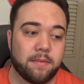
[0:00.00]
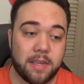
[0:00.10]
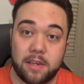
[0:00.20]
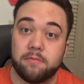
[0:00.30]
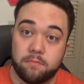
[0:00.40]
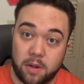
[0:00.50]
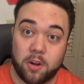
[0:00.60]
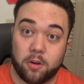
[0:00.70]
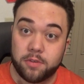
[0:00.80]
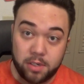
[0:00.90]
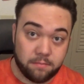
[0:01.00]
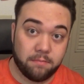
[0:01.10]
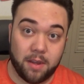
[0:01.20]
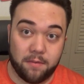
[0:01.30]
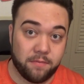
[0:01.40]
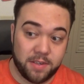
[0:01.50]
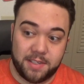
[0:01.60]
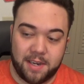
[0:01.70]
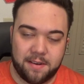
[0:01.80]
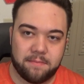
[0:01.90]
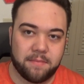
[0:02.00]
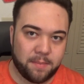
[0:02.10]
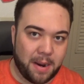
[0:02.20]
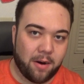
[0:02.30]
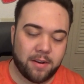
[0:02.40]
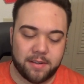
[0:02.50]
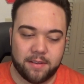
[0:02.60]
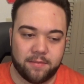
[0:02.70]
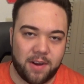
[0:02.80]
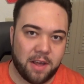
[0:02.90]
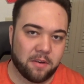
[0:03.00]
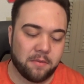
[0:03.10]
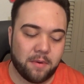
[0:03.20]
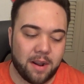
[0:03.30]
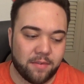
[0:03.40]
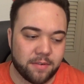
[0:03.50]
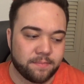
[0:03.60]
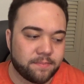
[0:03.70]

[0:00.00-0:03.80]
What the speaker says: The adult of the son, the parent, the father, whatever.